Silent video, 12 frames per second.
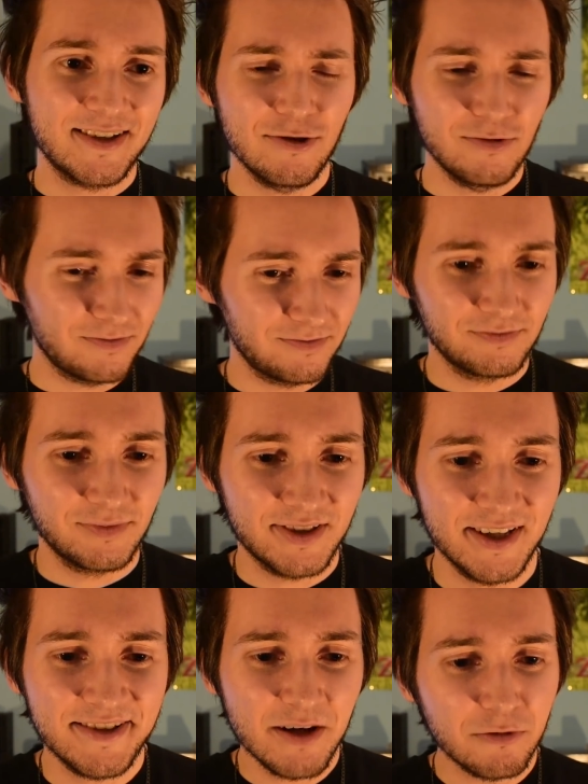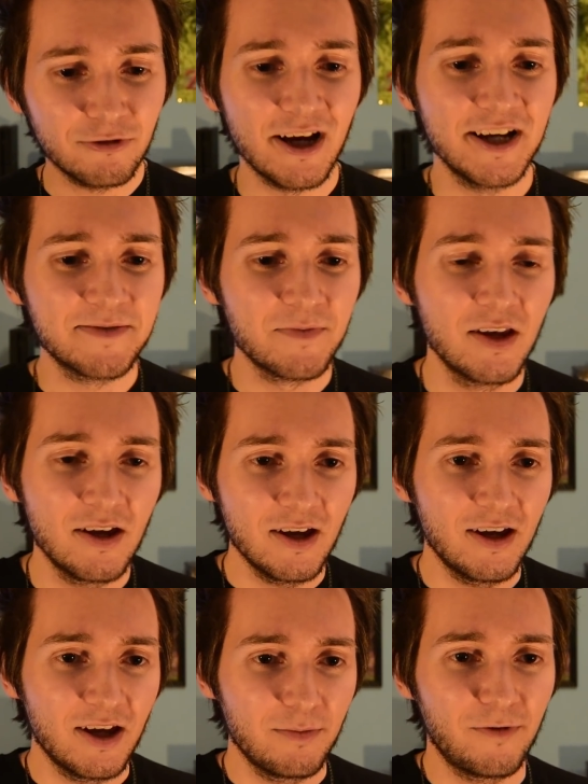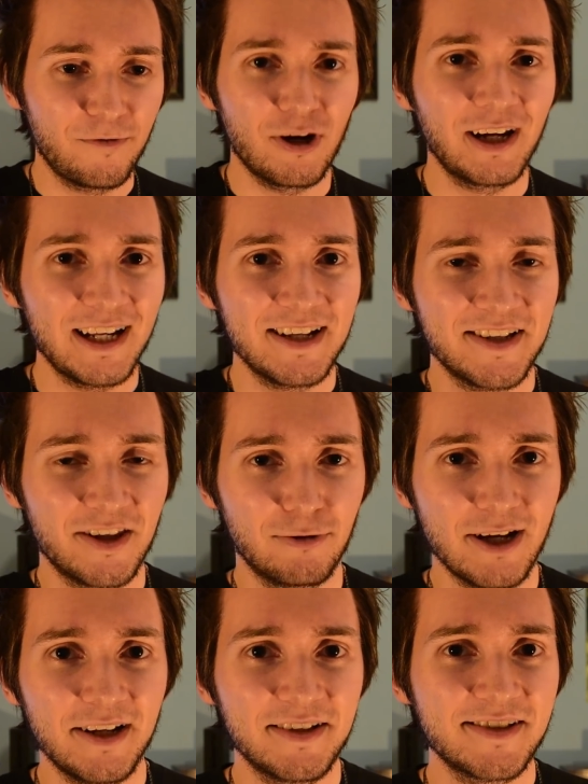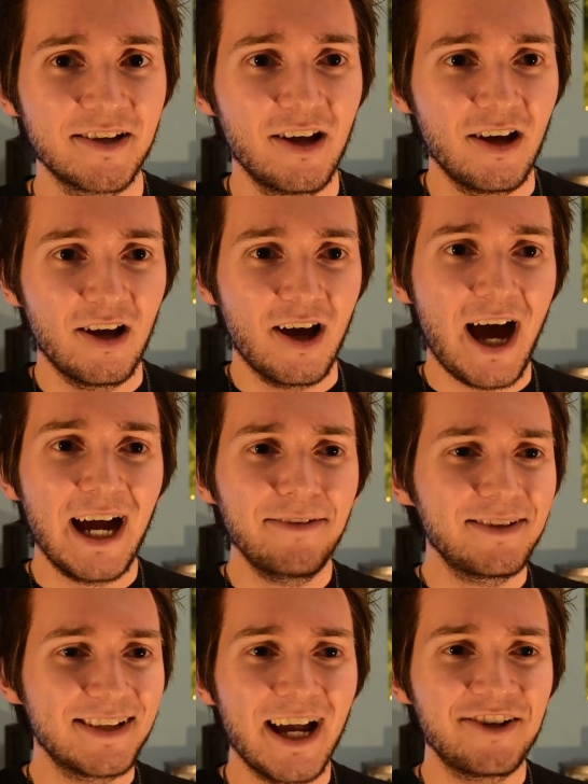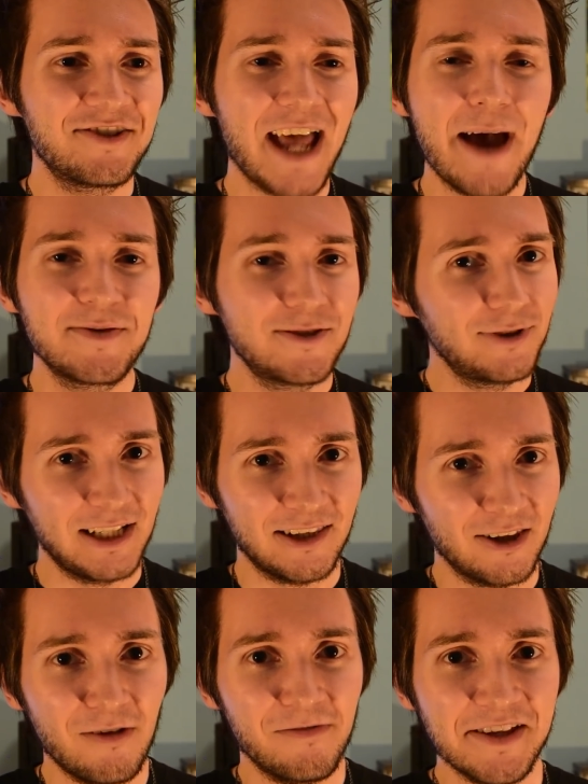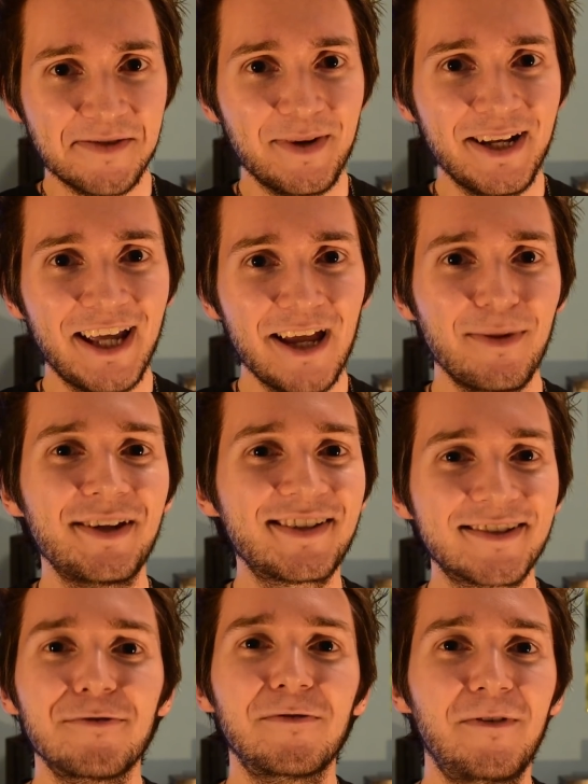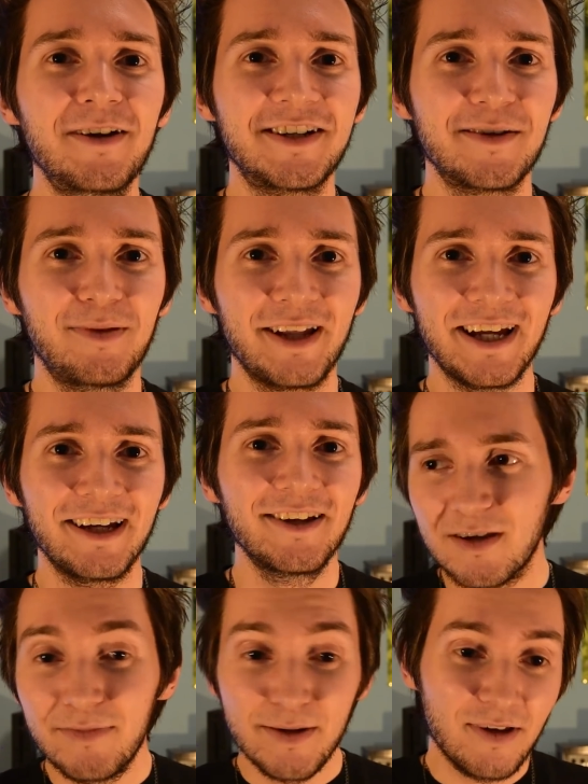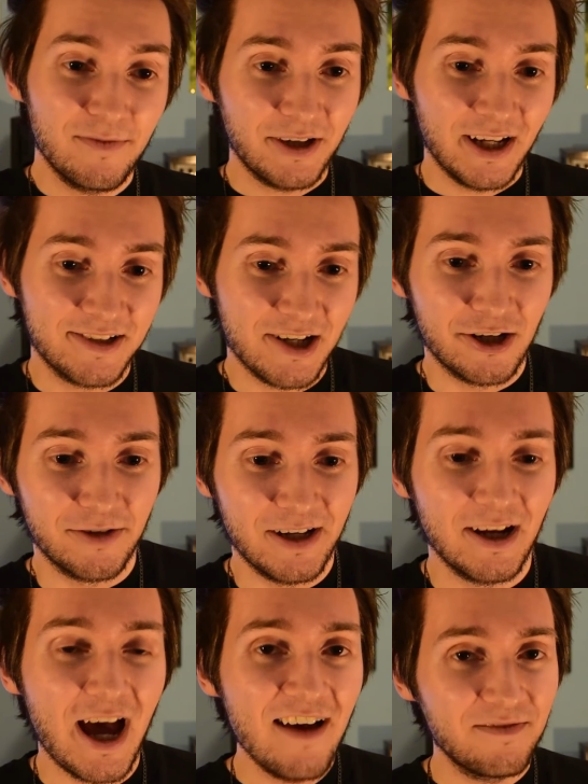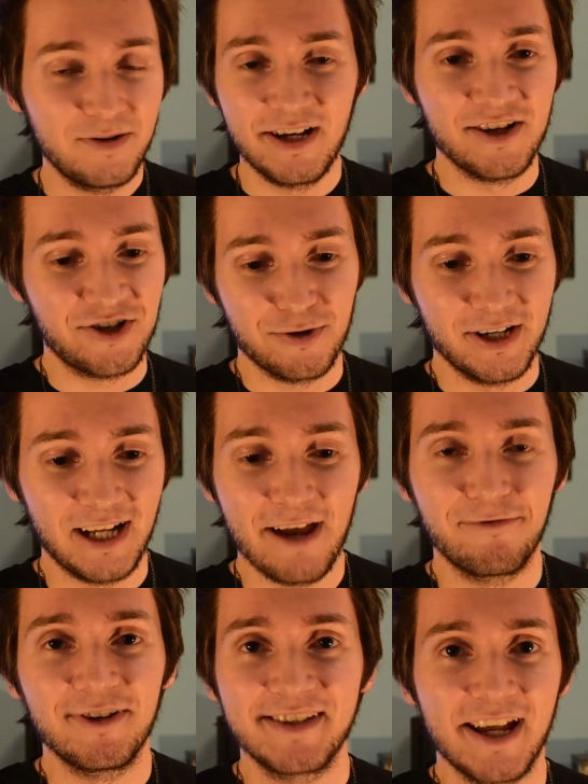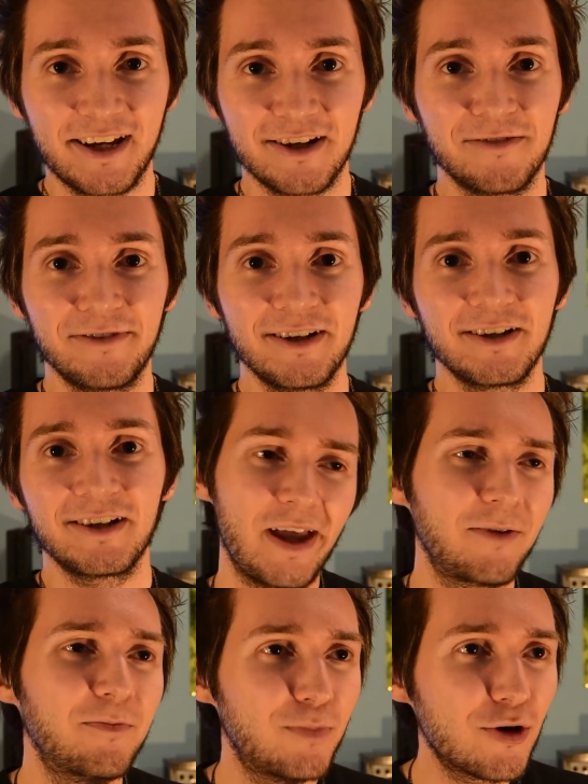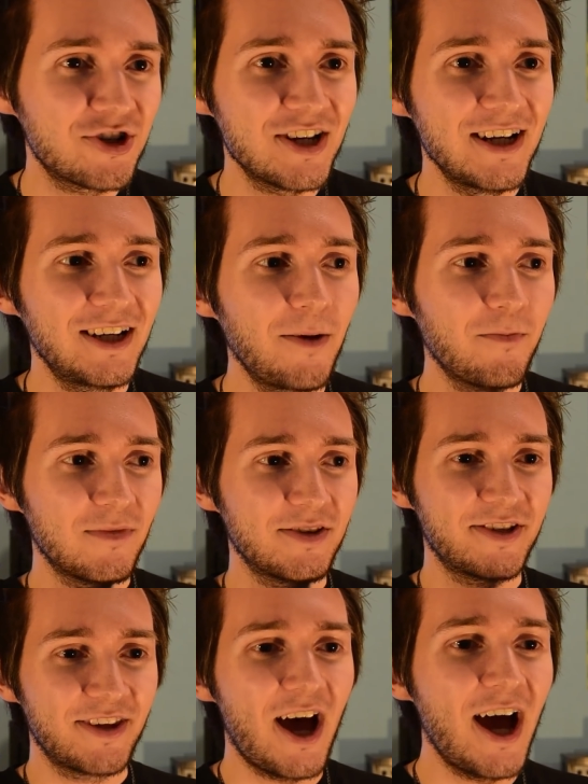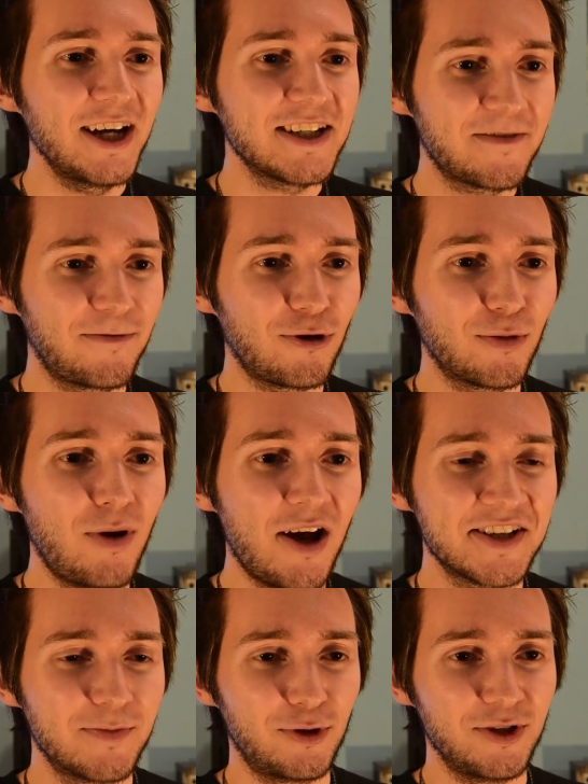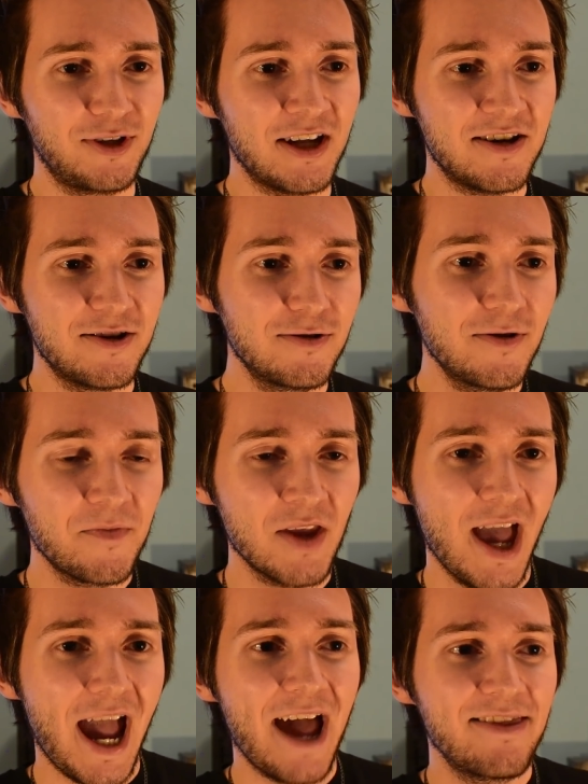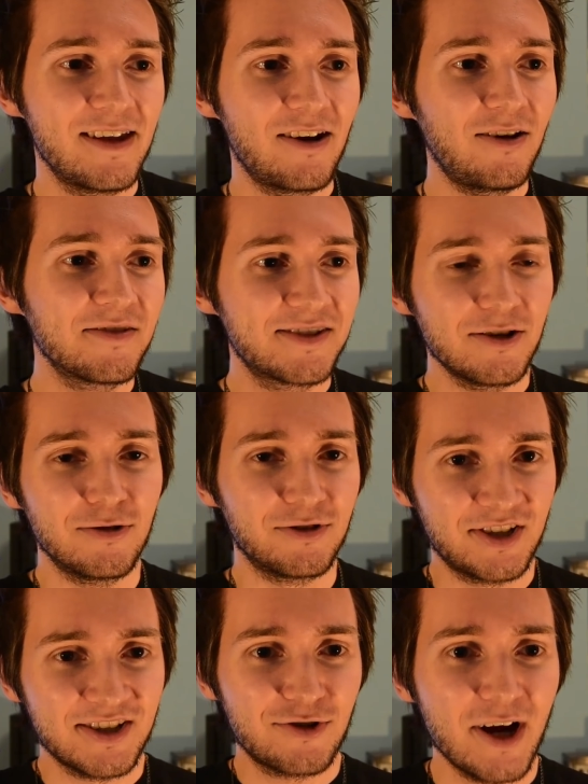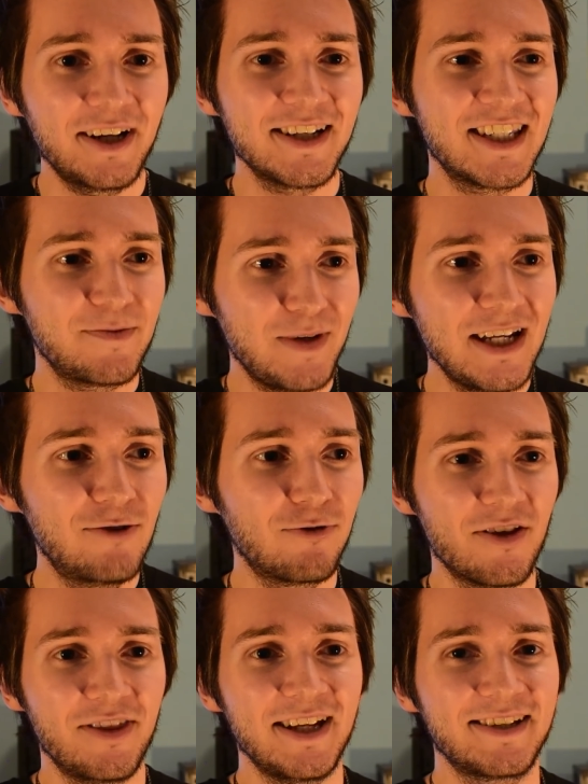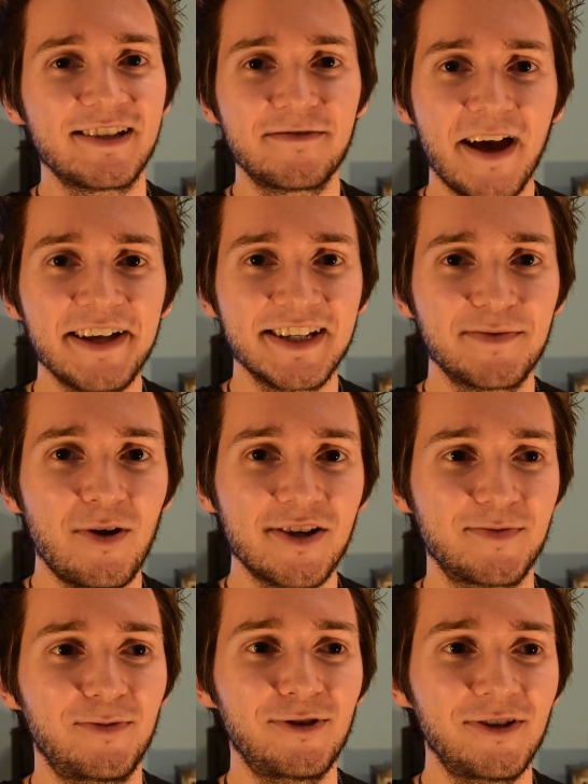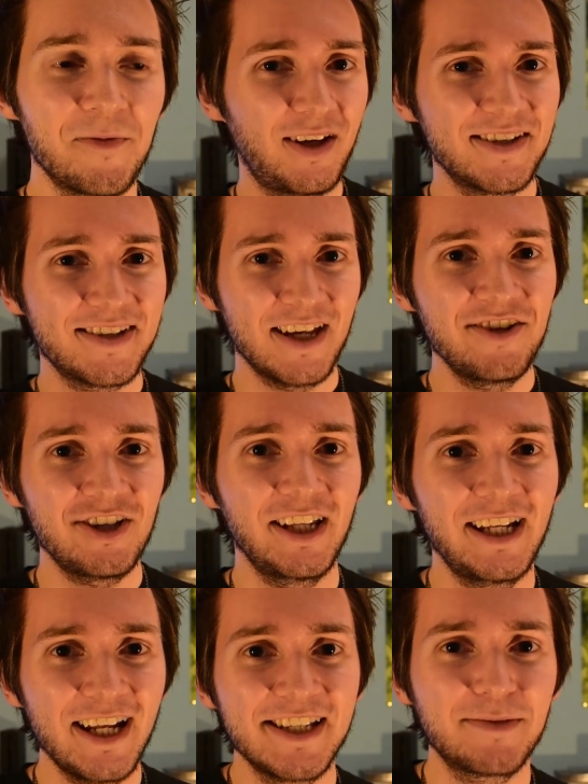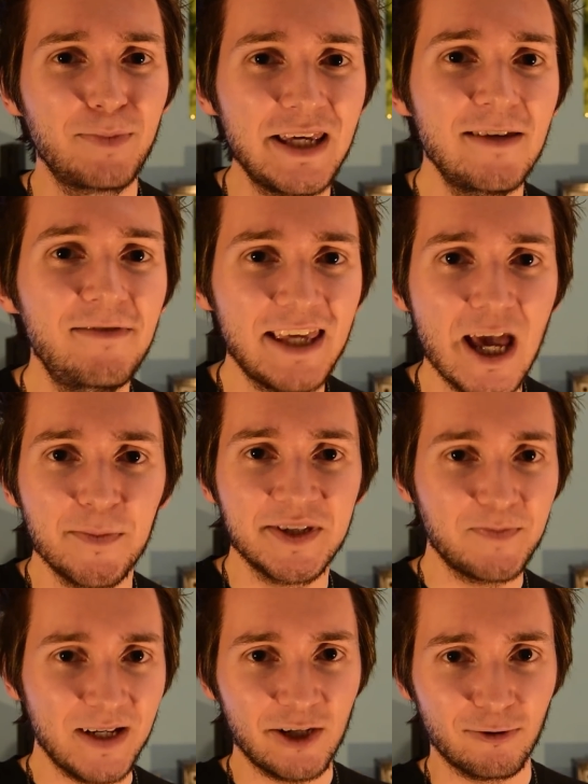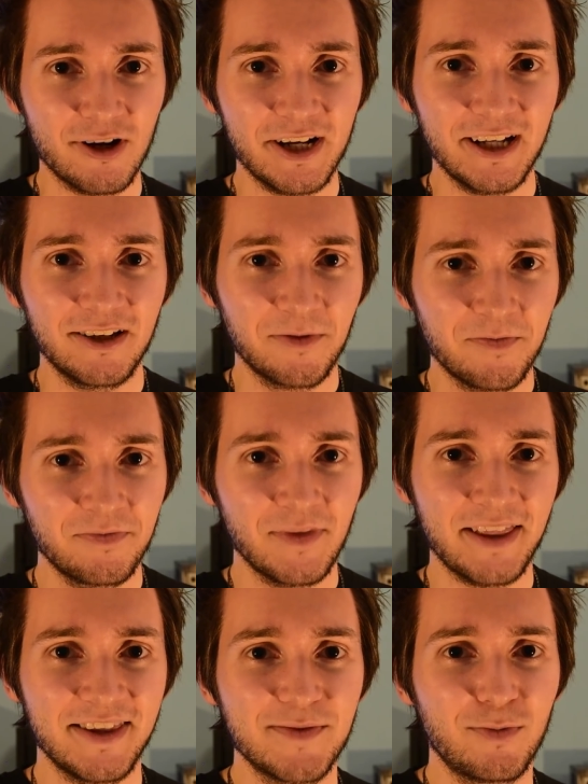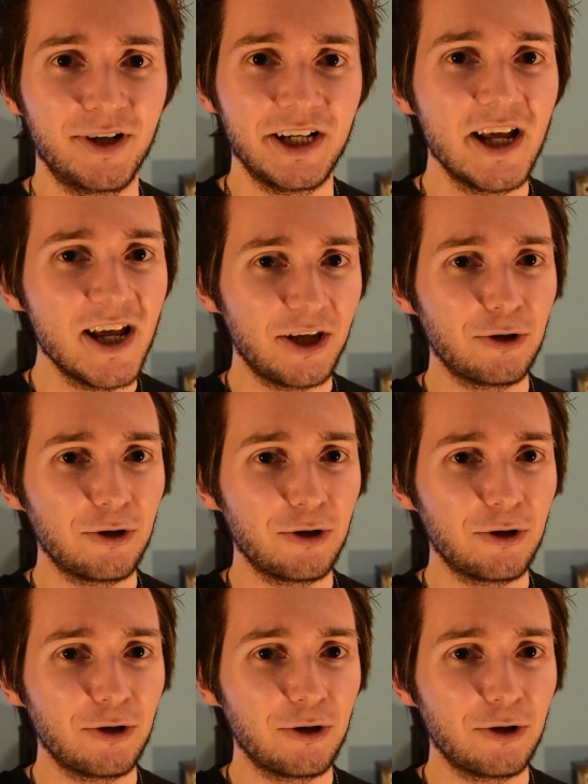So, to summarize, before I get into the rates, I have to say I just absolutely love this minigame. It's so fun to play. Some people have been getting tired of it. I've been enjoying every second of it. Like, pushing to the highest floor possible you can do, and then also just trying to speedrun these as fast as possible. Because essentially it is PVM speedrunning at this point.